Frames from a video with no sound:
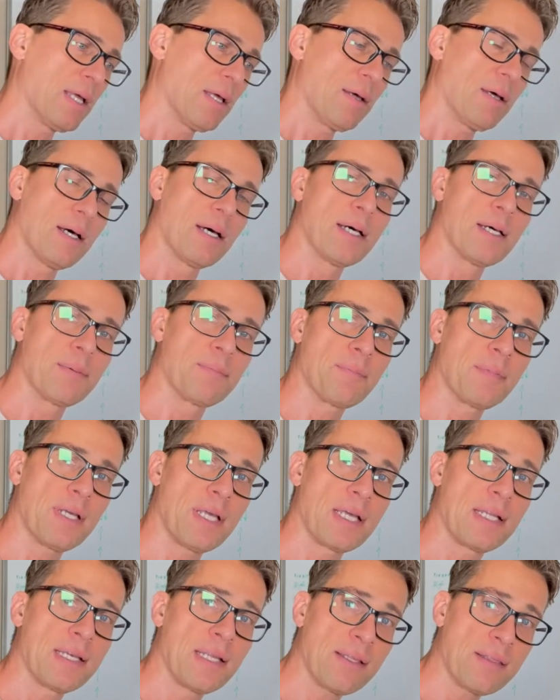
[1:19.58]
Um,
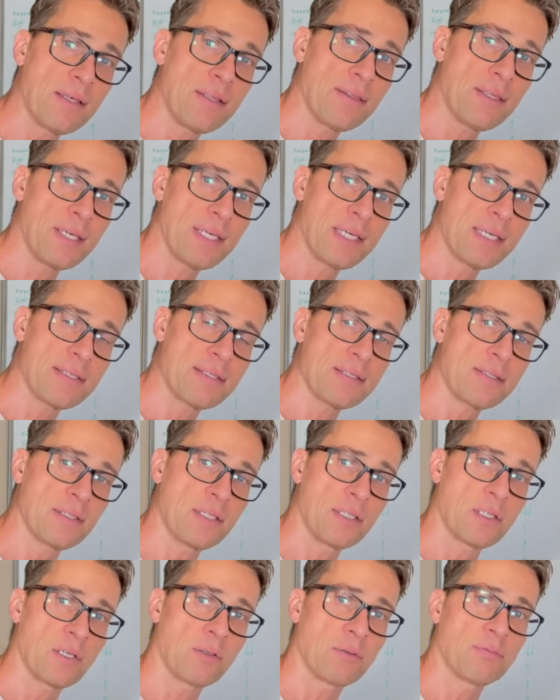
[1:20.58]
another thing is,
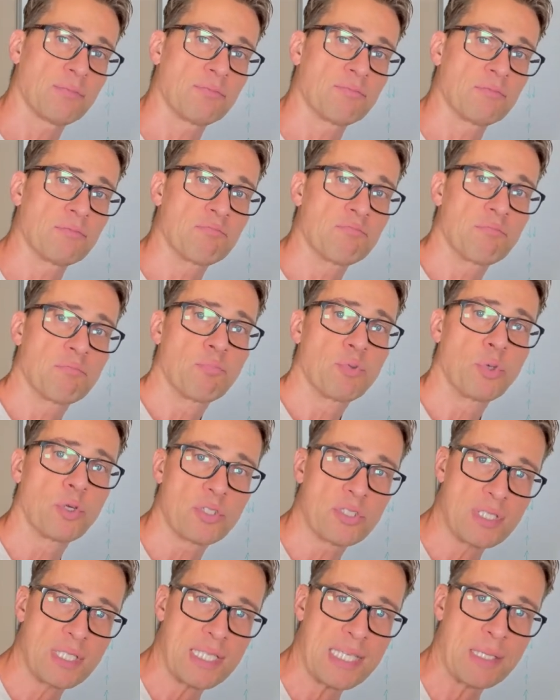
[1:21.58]
you know, poor
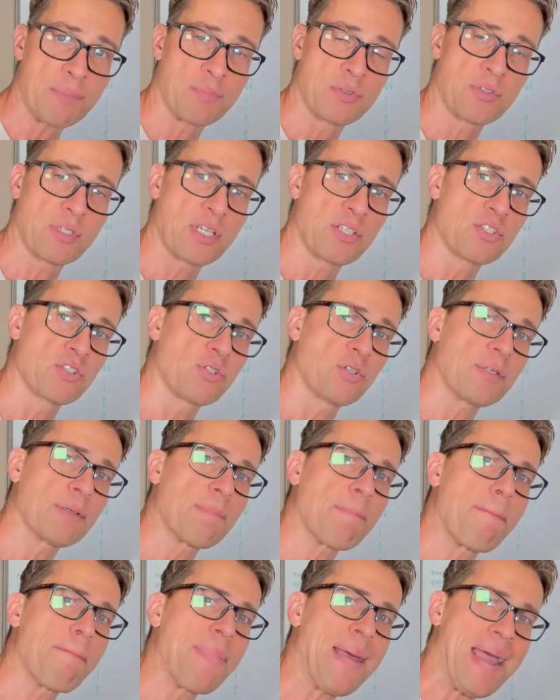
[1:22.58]
sleep. So there's
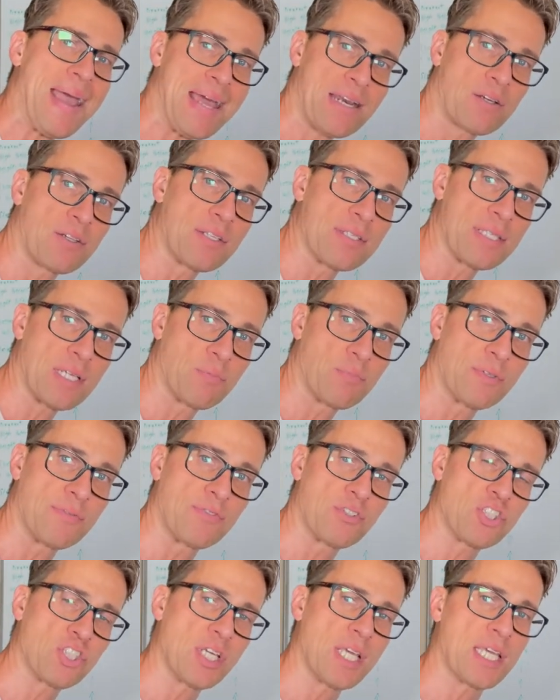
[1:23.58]
certain patterns that
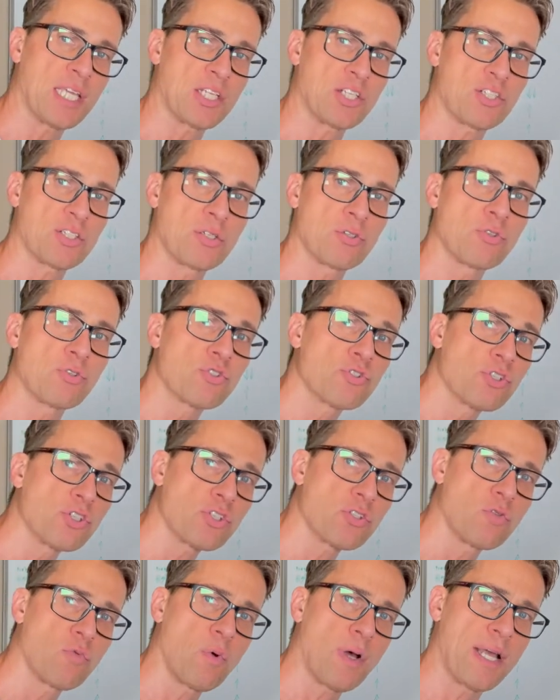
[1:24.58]
we've changed.
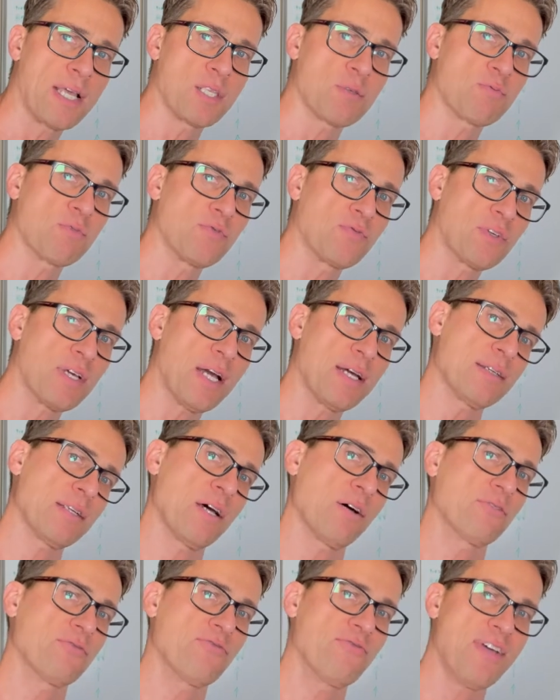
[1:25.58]
Nutrition-wise, we've cut
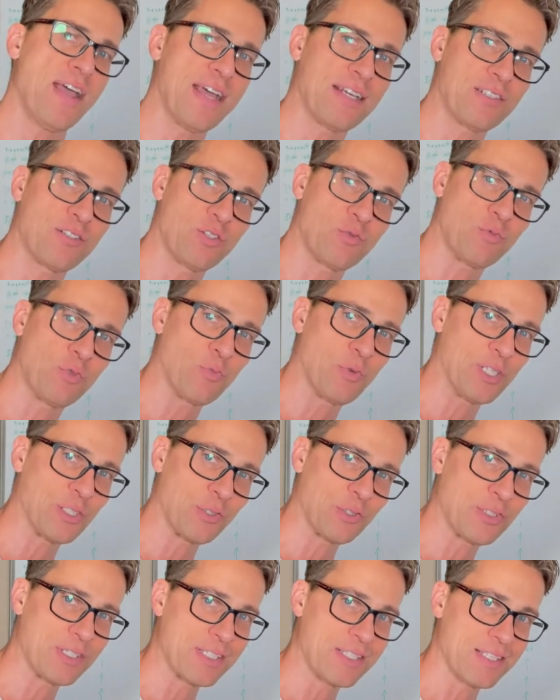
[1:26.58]
out fat. So we went
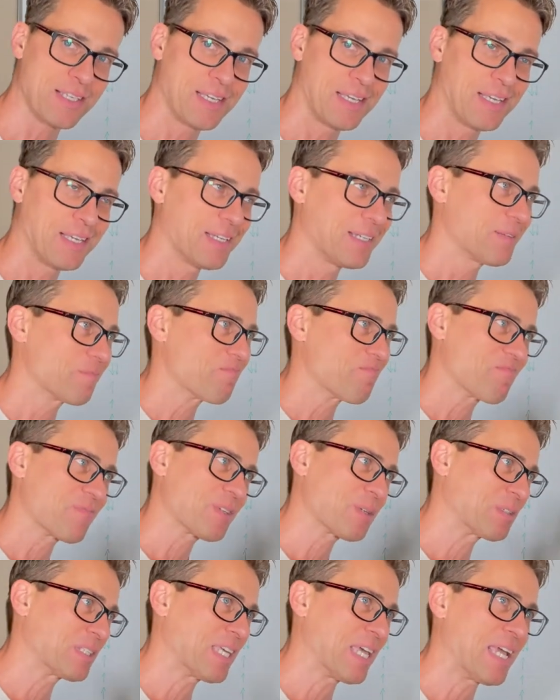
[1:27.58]
on this,
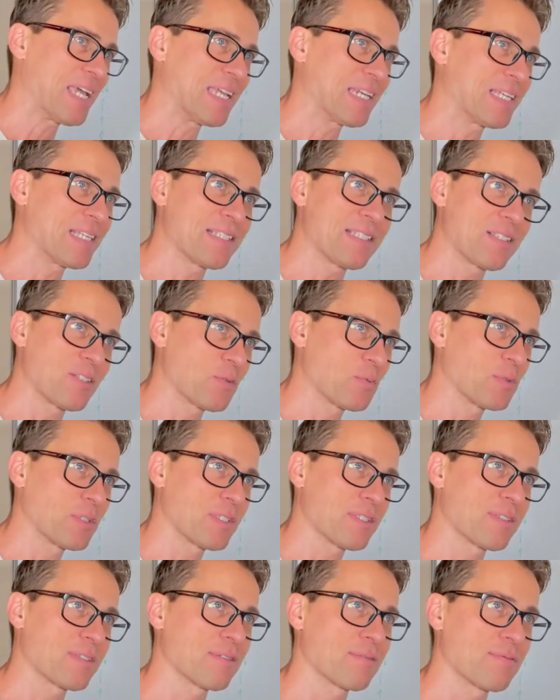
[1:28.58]
now in the 80s, this
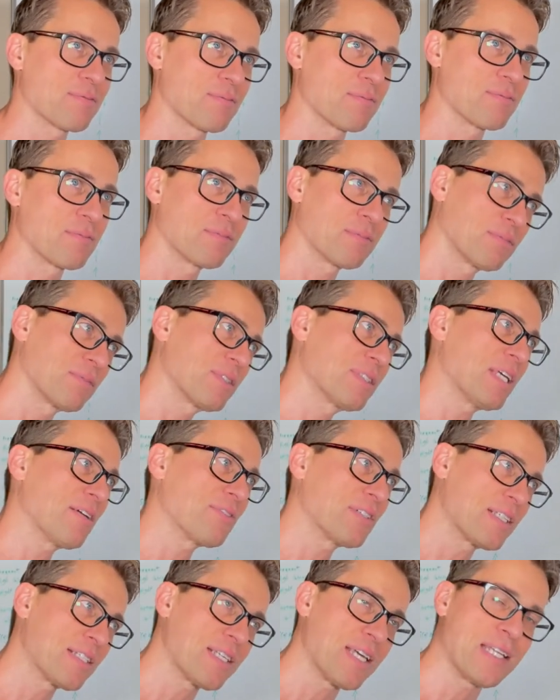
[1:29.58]
was
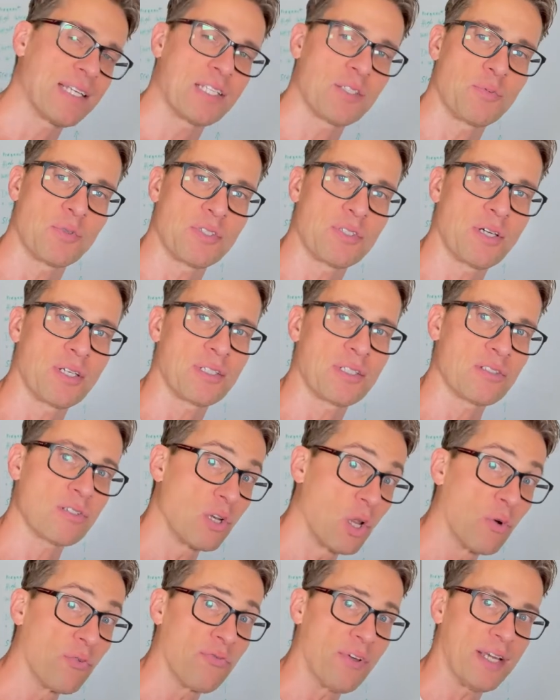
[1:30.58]
70s, 80s, we started this
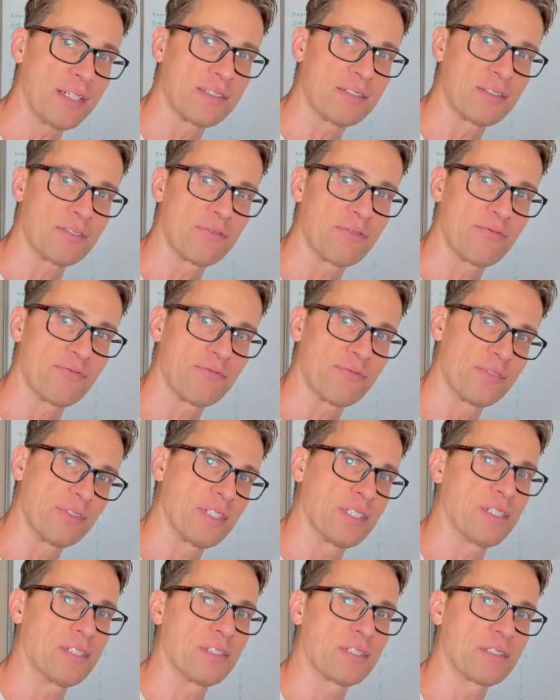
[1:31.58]
low-fat
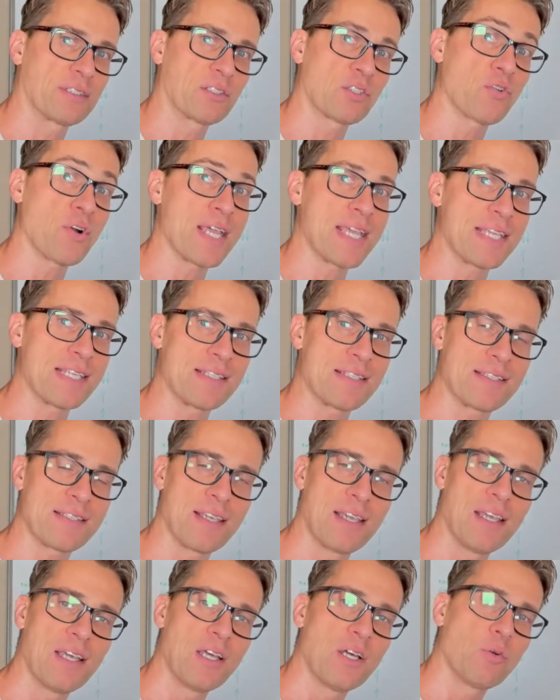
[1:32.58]
uh,
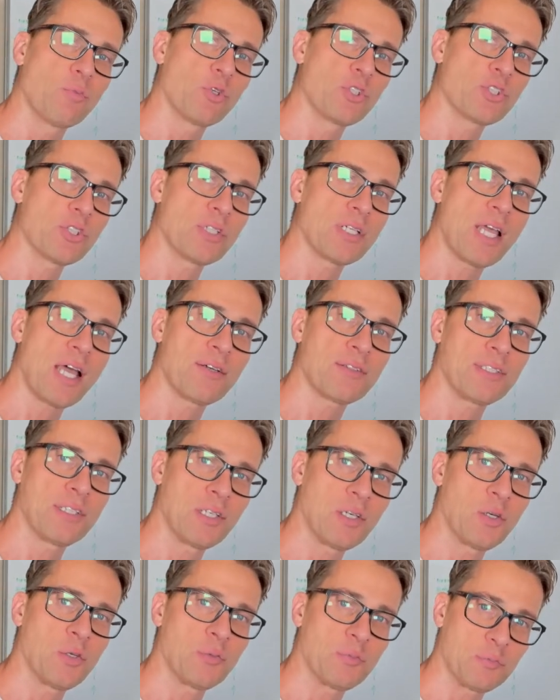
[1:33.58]
craze, which turned out, you
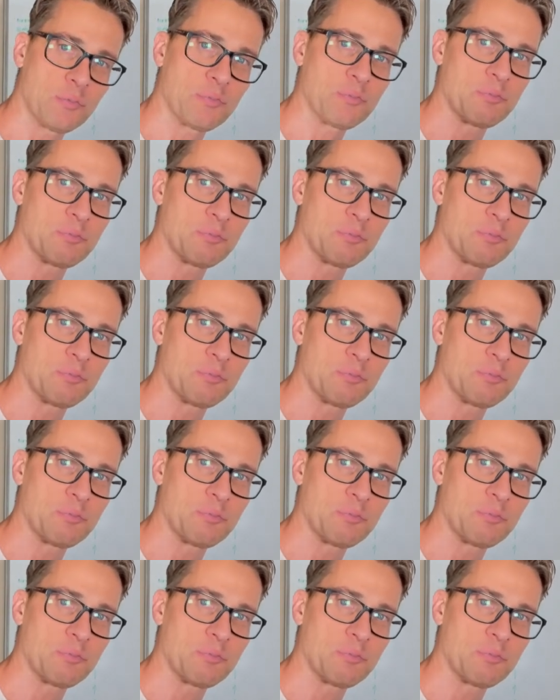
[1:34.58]
know,